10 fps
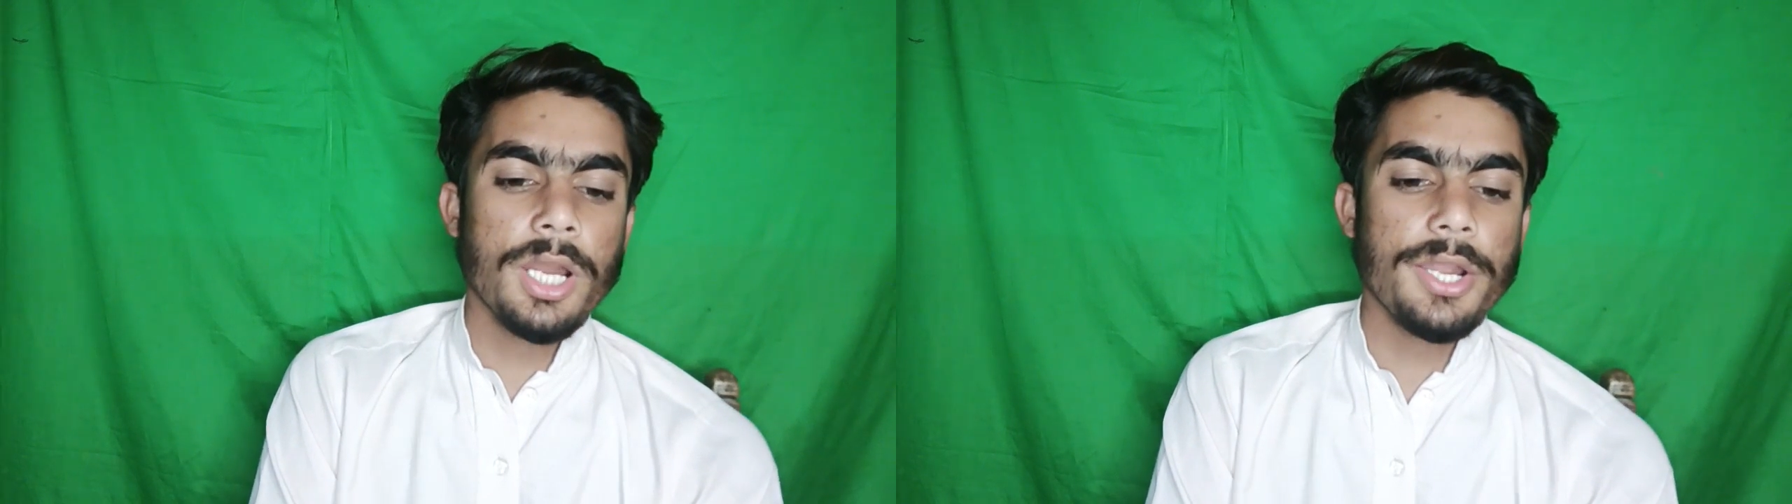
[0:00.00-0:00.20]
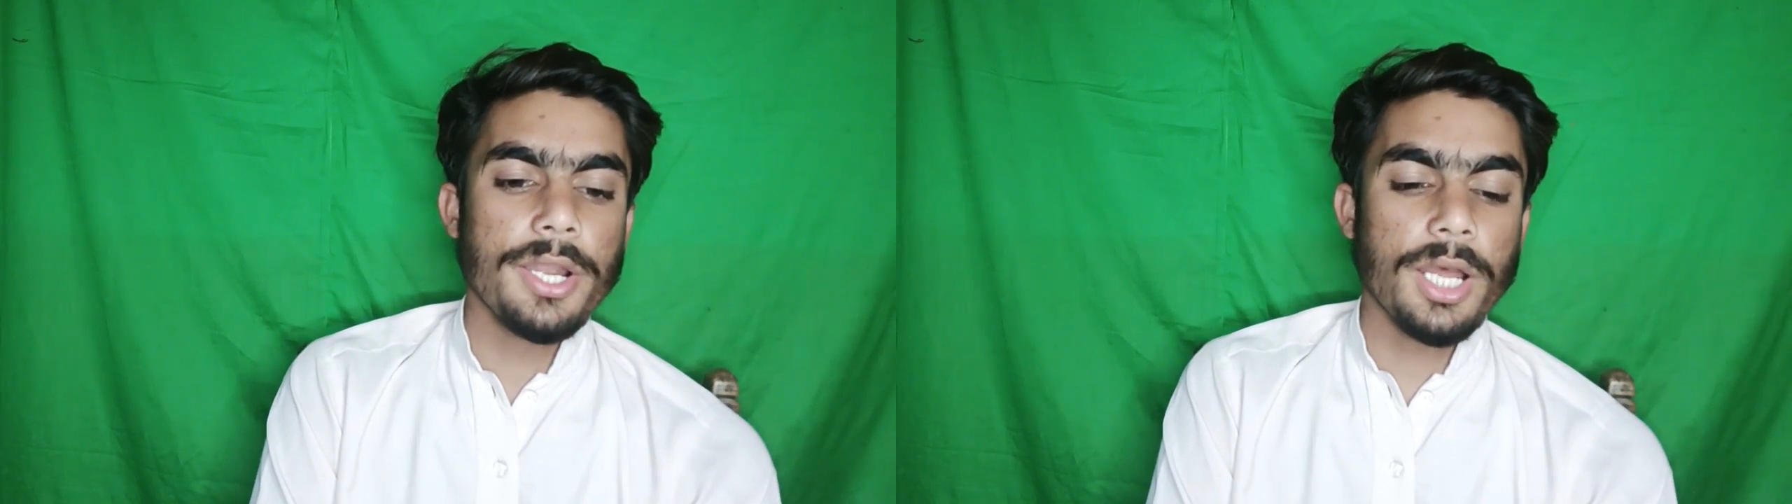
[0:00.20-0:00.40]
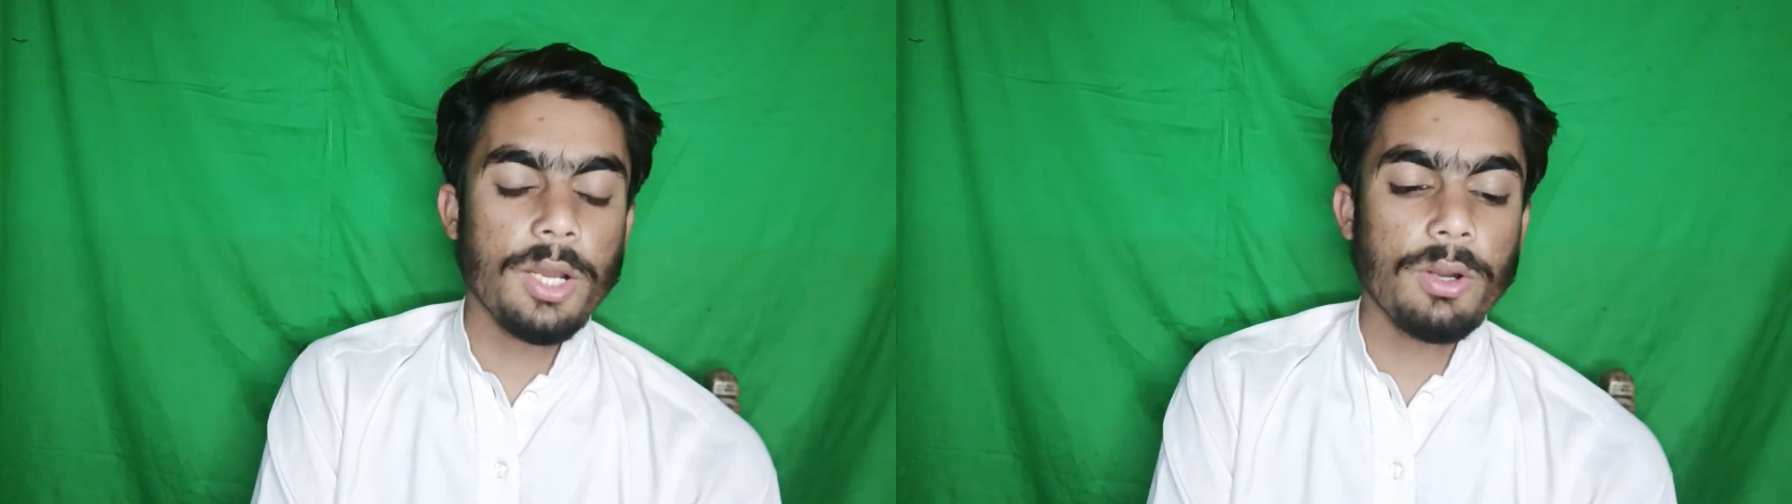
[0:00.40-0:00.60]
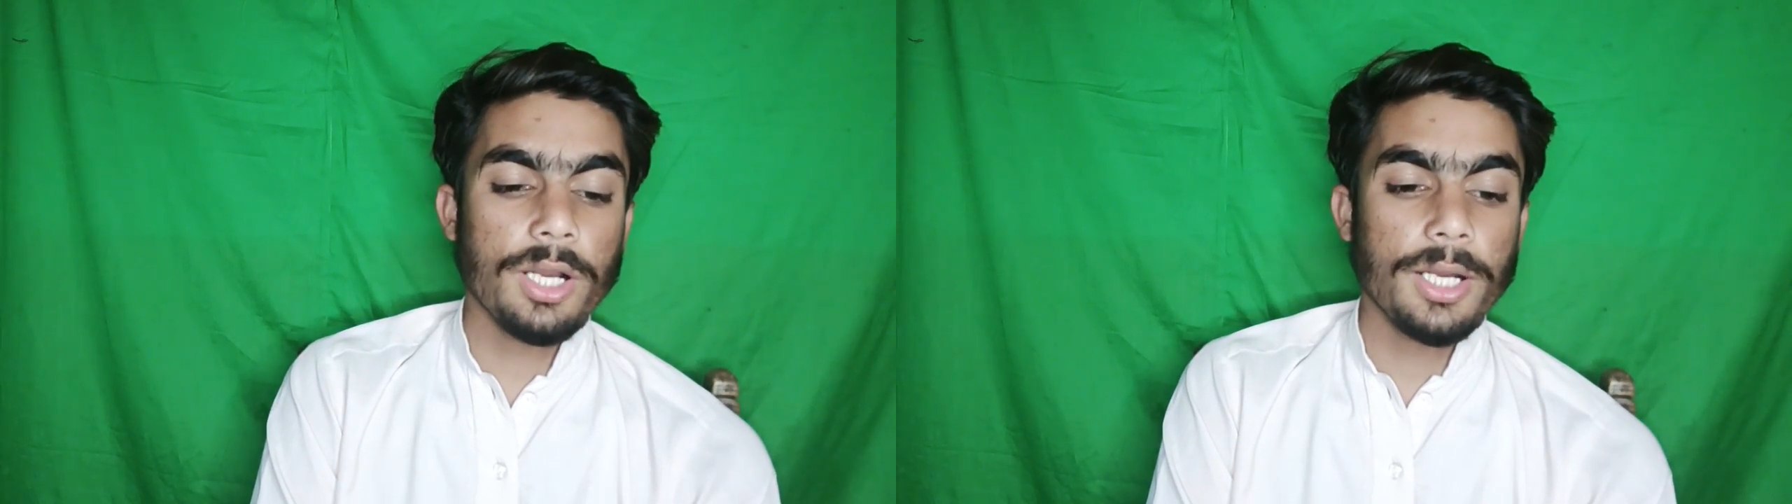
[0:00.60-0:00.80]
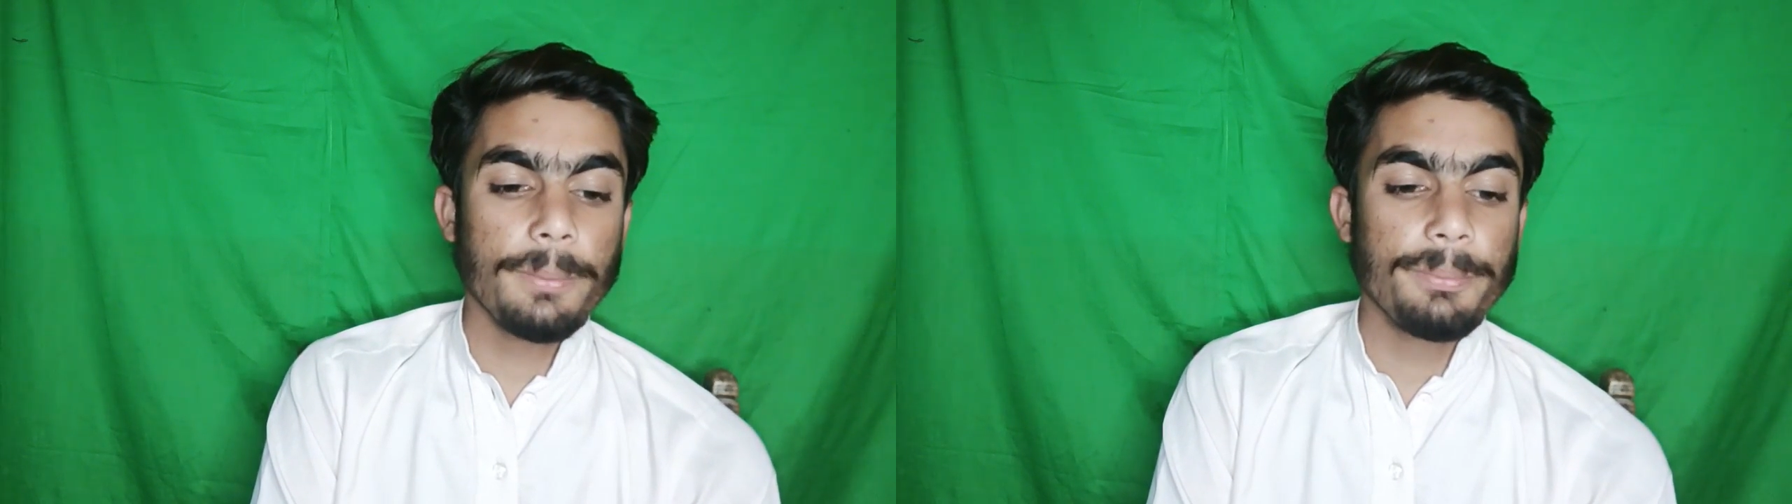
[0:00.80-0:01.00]
now
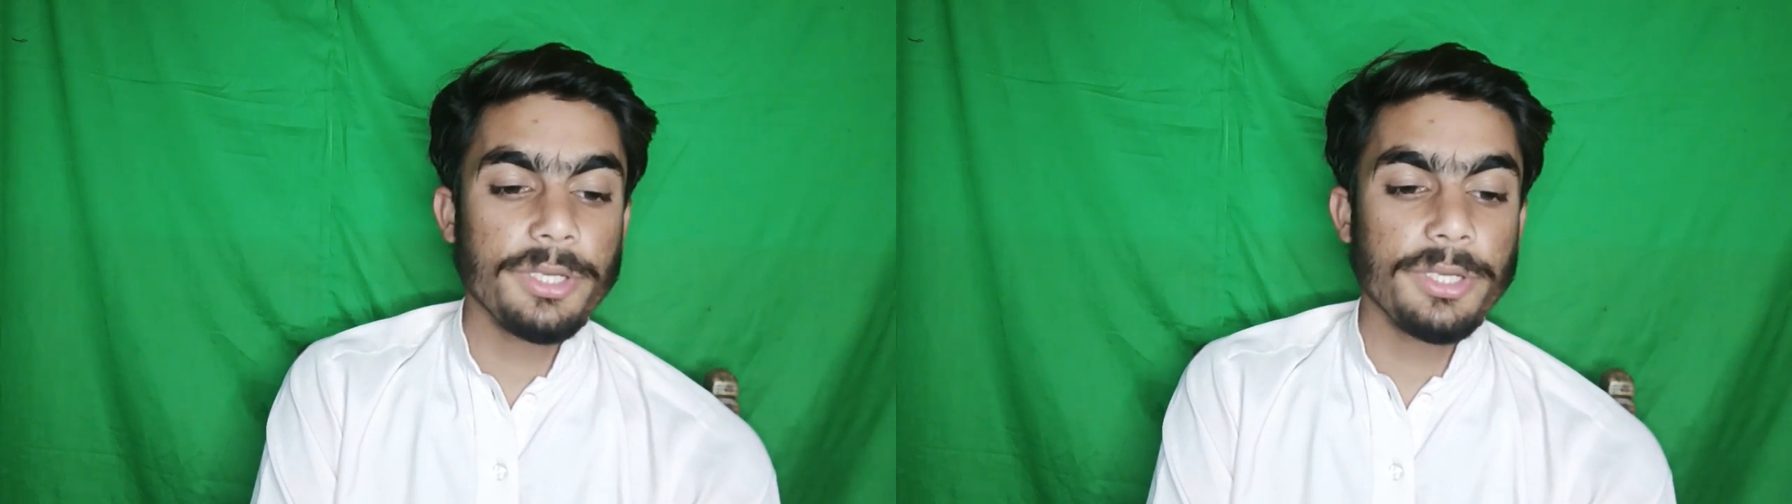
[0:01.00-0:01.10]
a